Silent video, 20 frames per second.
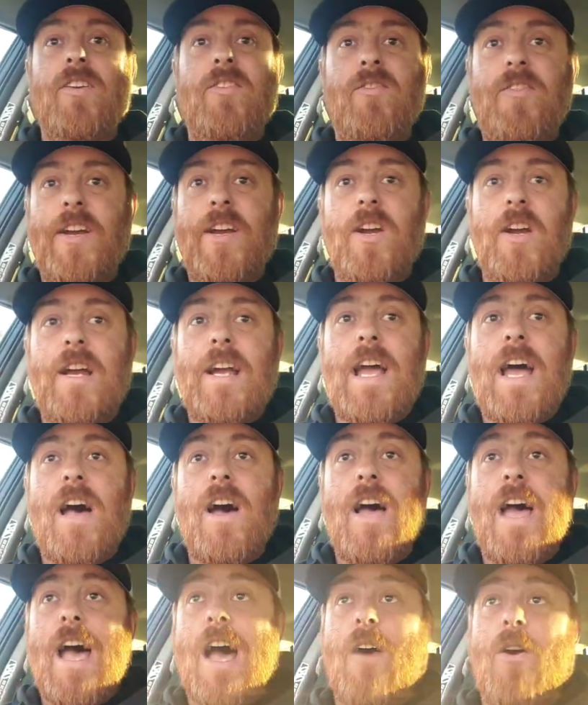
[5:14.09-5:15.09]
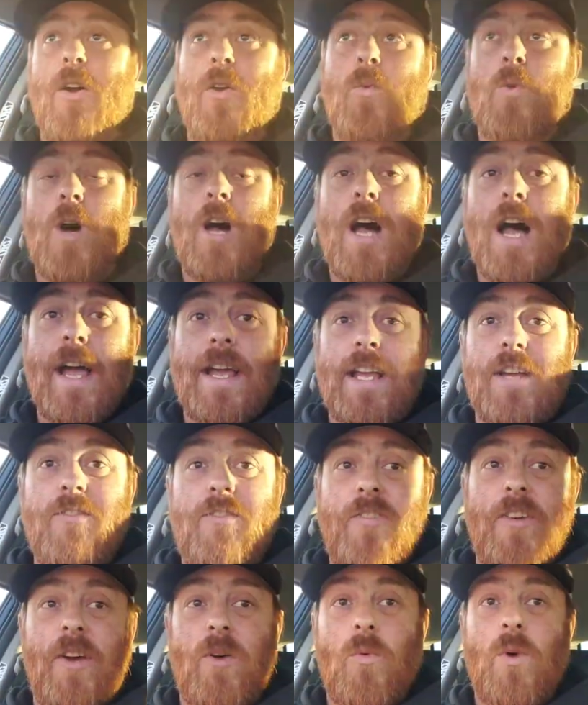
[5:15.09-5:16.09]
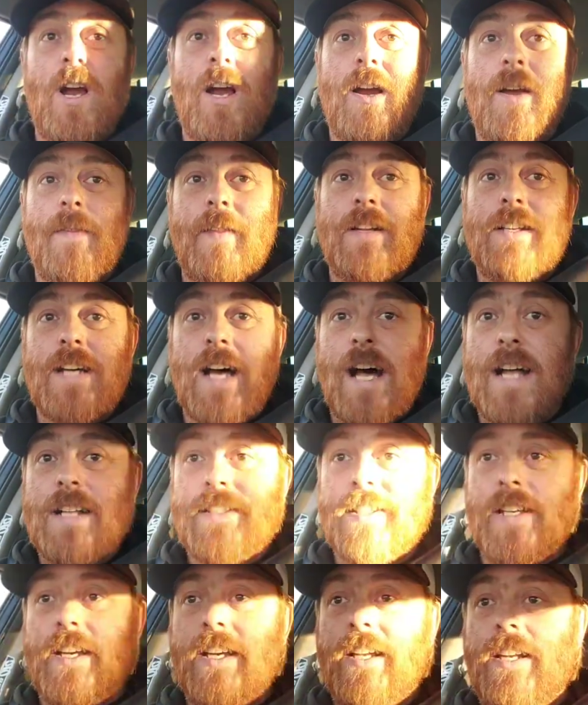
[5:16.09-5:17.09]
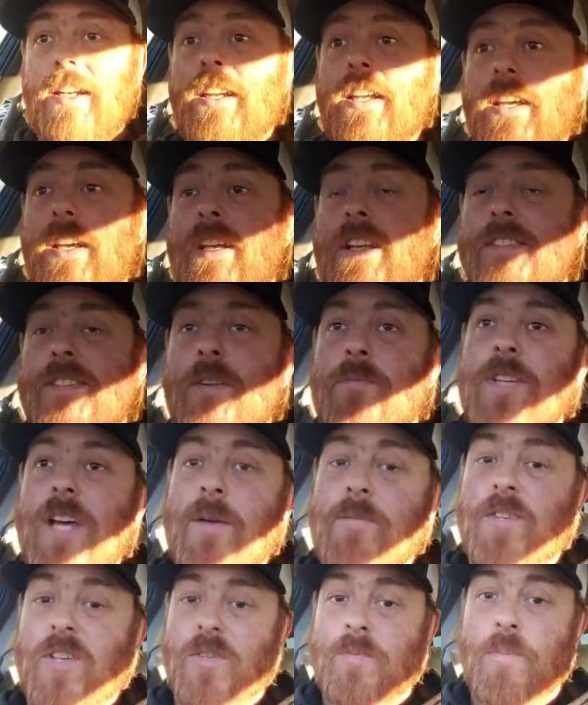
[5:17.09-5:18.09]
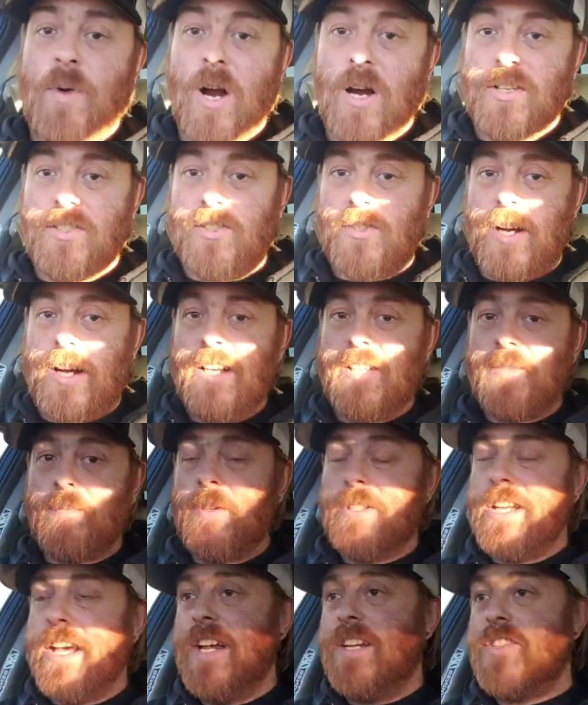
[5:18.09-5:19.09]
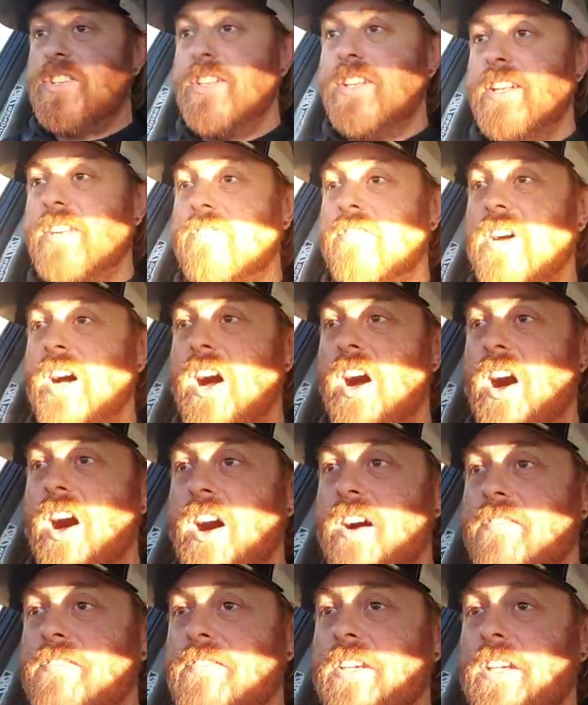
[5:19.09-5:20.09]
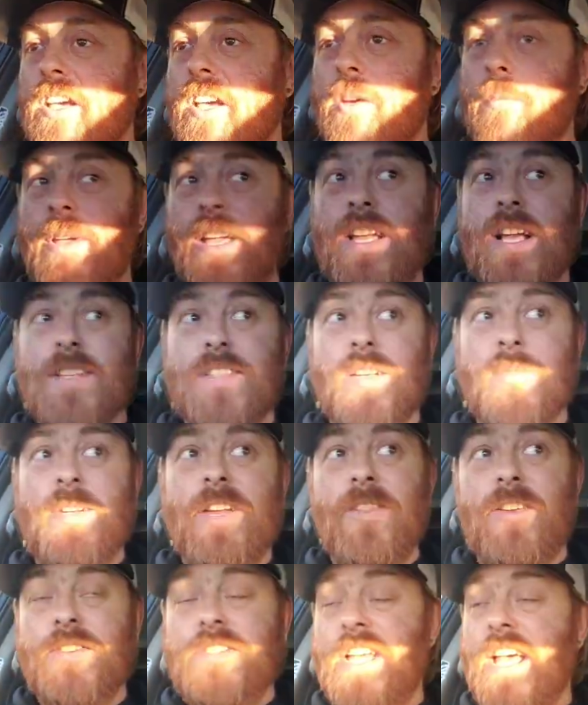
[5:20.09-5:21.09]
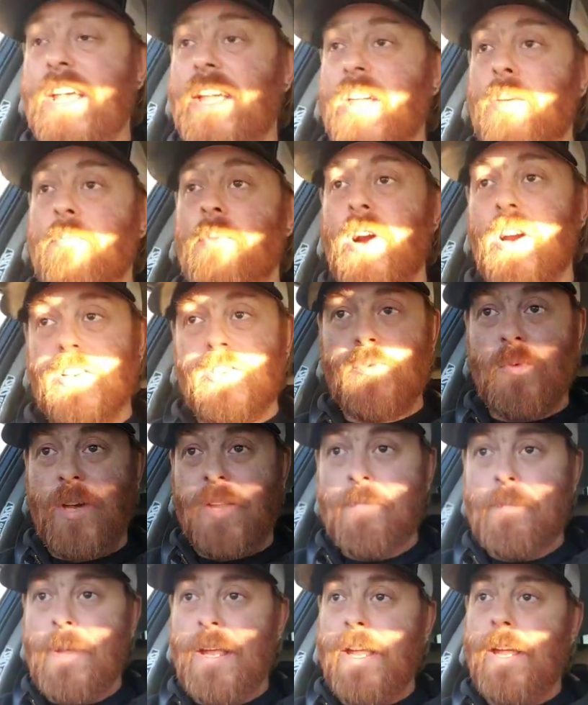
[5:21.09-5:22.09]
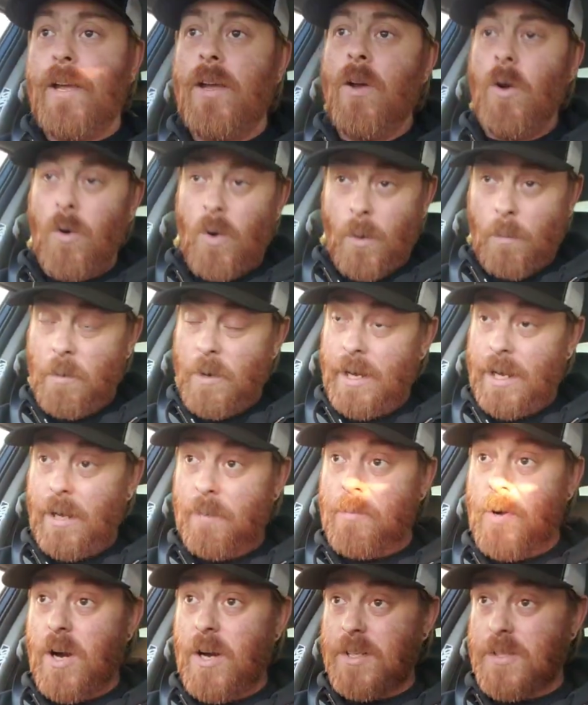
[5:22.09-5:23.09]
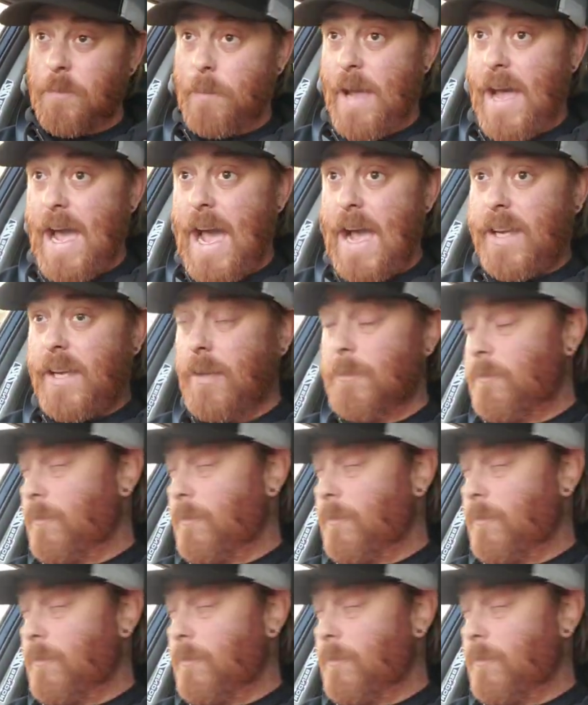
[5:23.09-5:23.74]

figuring out how and what I can fit where in the Datsun. Sometimes there's parts transportation involved because I'm either taking parts with me or bringing parts back.